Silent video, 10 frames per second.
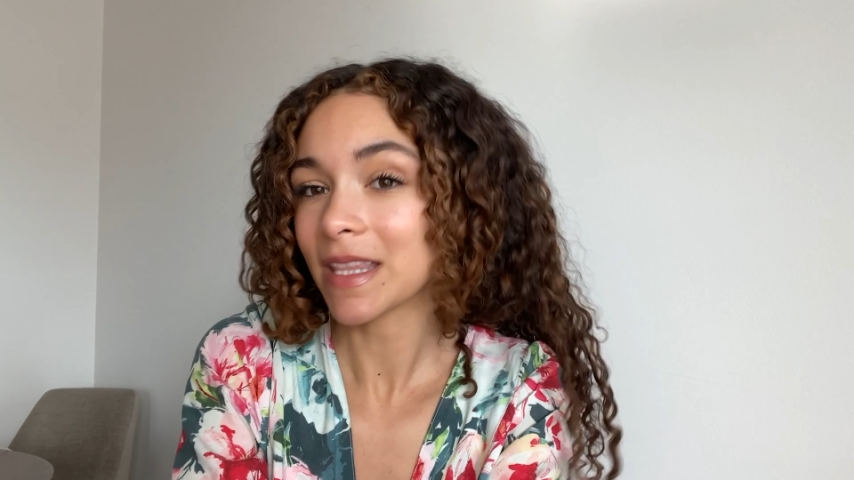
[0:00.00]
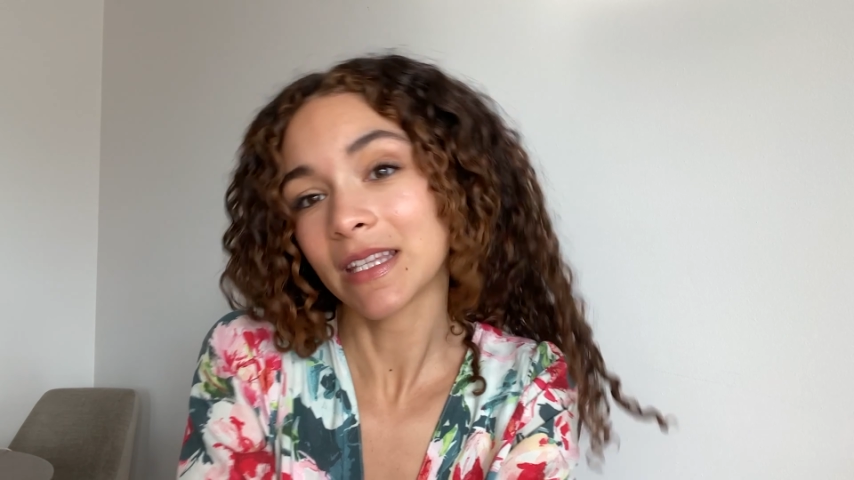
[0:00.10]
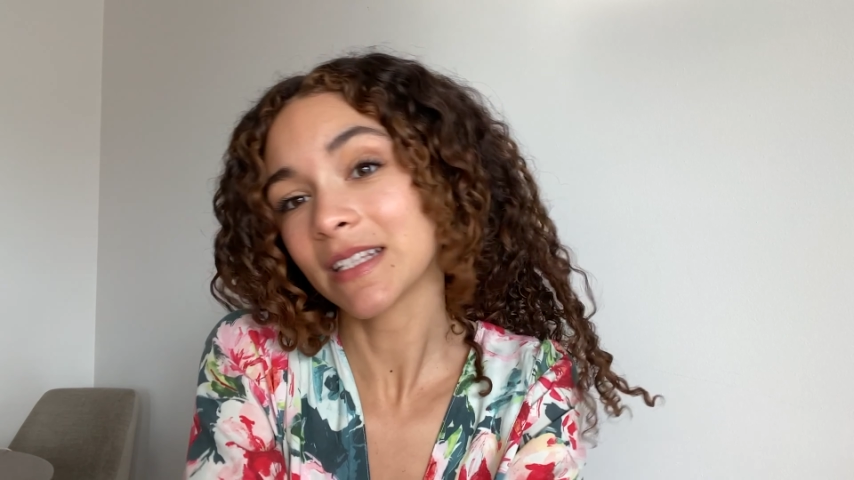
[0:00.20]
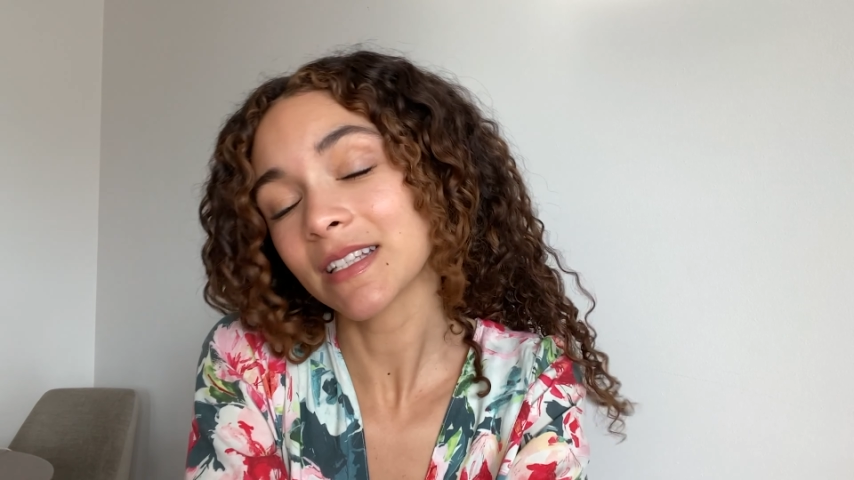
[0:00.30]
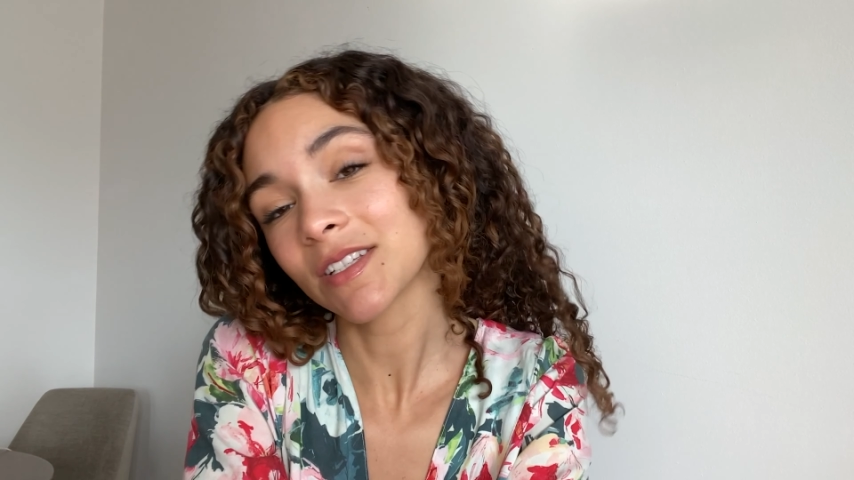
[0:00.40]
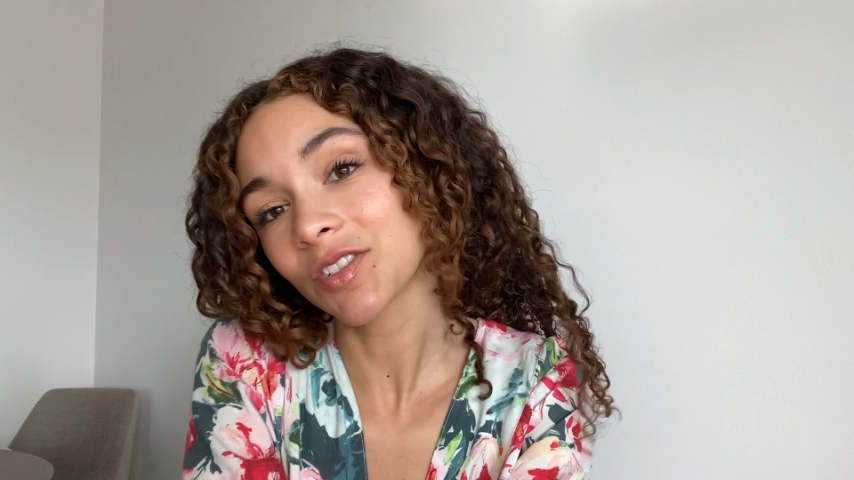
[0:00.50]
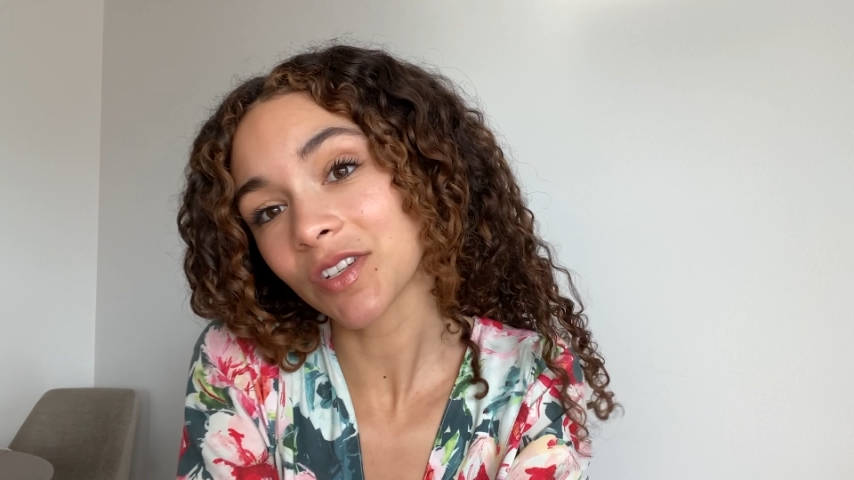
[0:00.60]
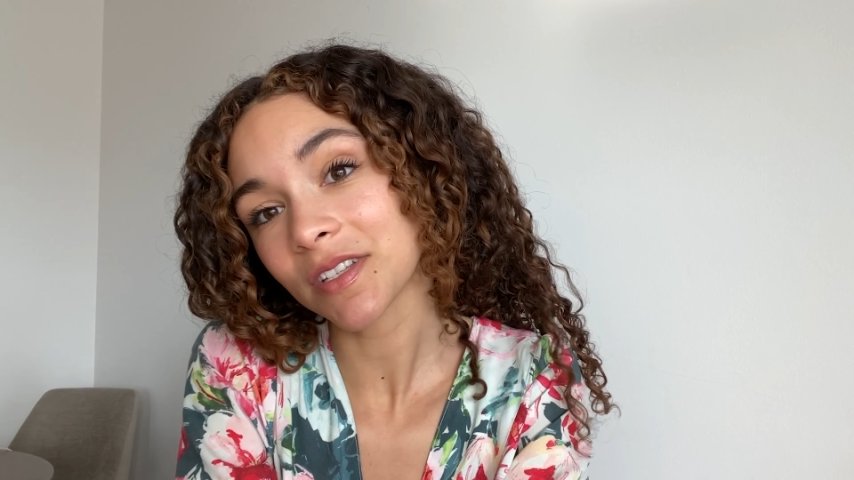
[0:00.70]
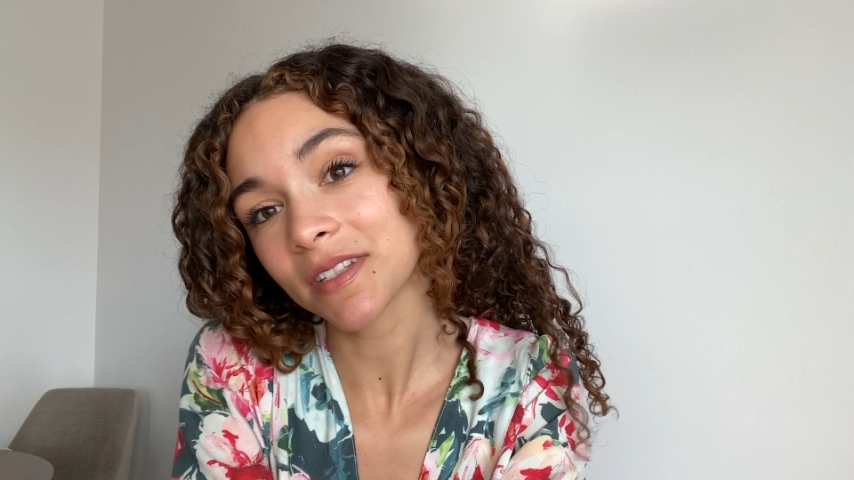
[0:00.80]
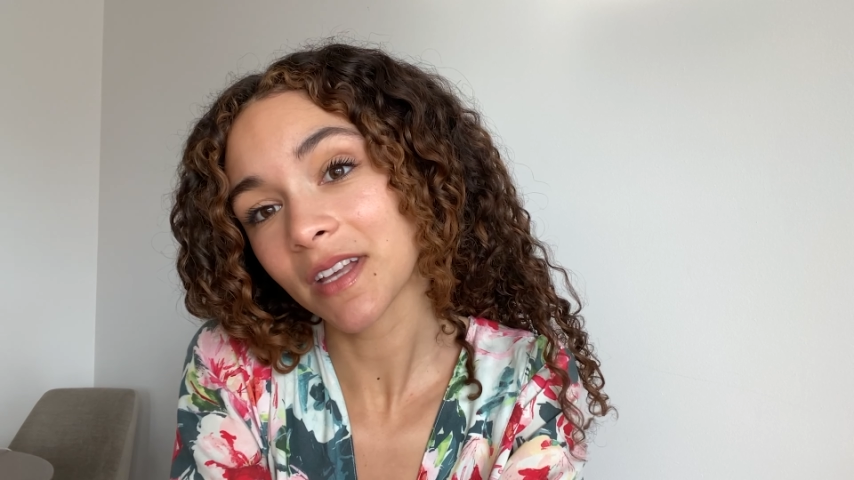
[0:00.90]
This is
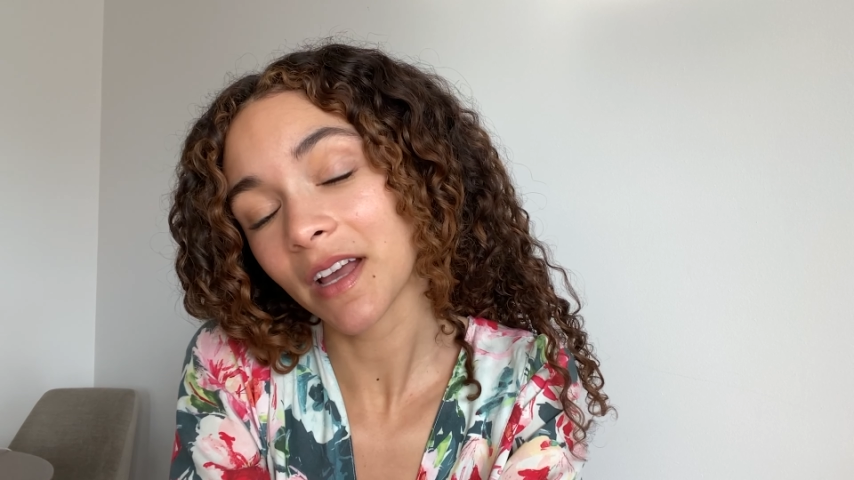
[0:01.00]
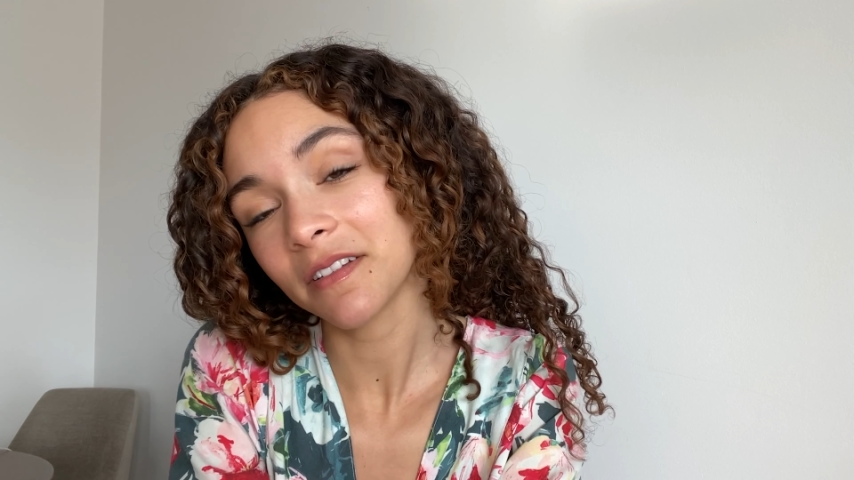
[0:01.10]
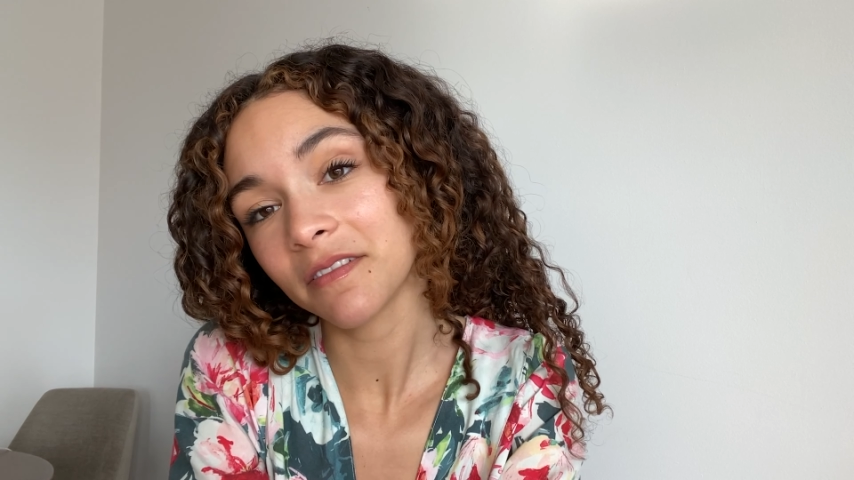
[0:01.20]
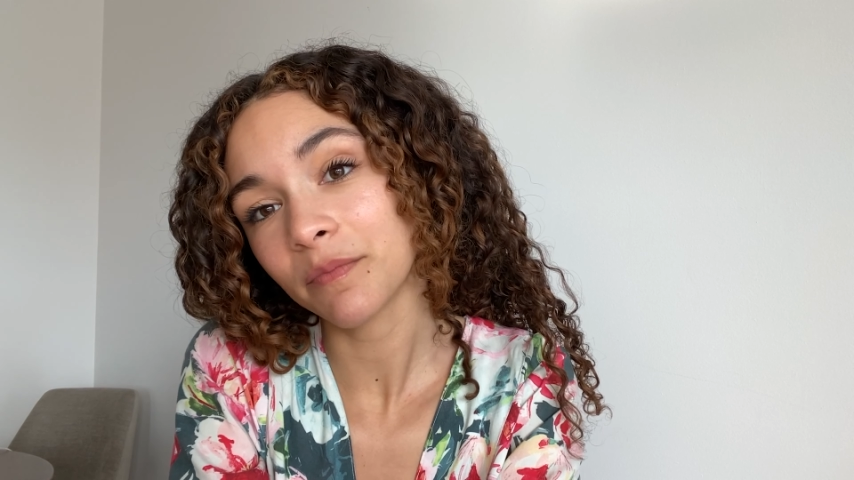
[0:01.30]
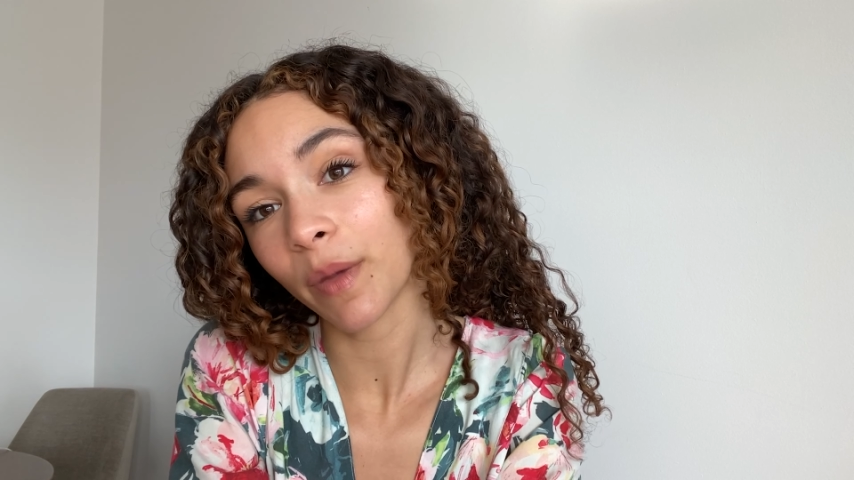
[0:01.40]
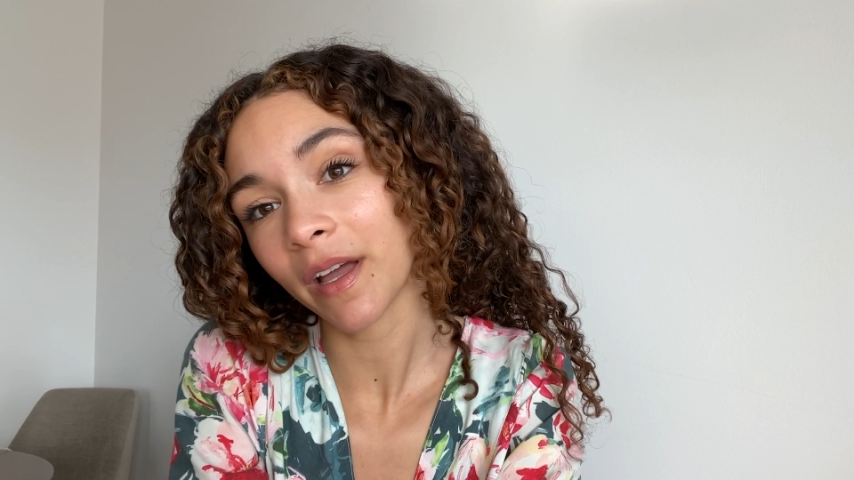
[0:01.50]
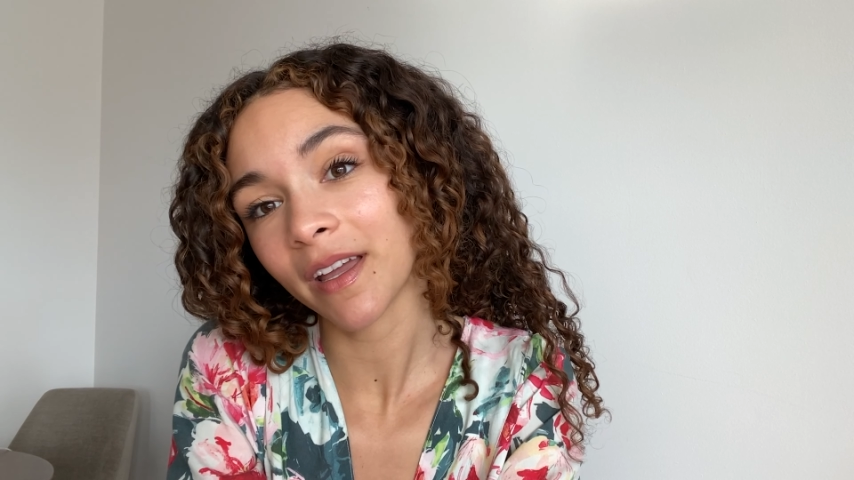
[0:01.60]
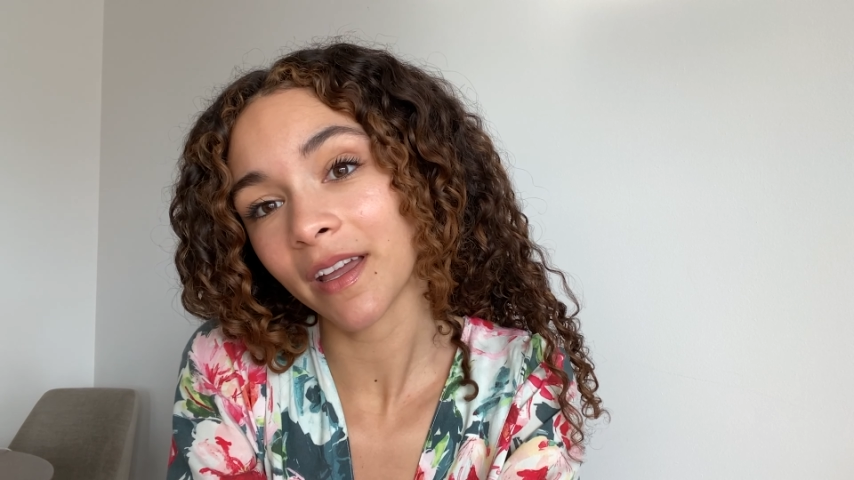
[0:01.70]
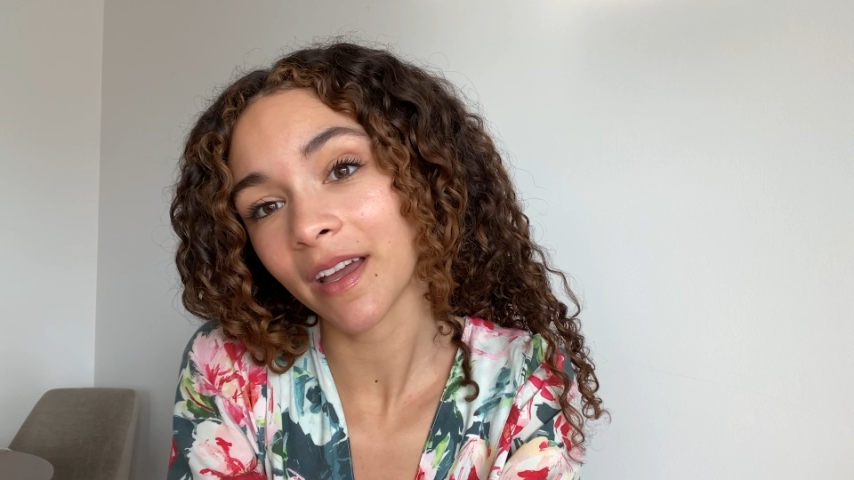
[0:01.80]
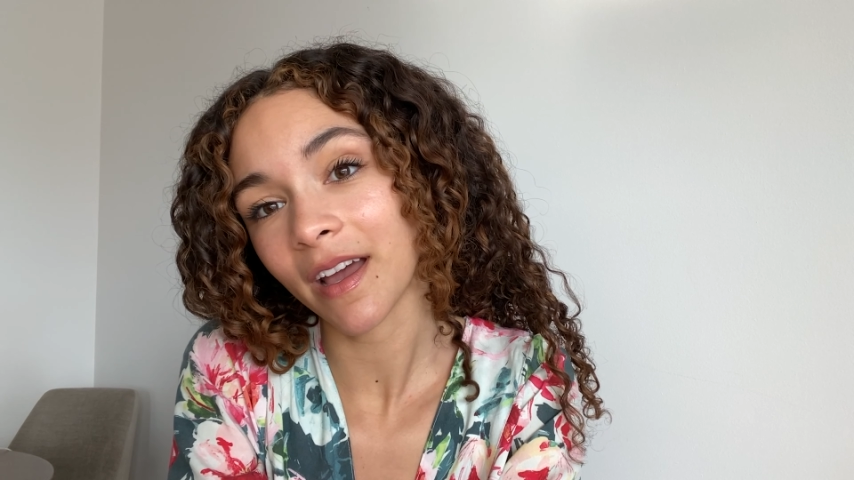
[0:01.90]
just kind of my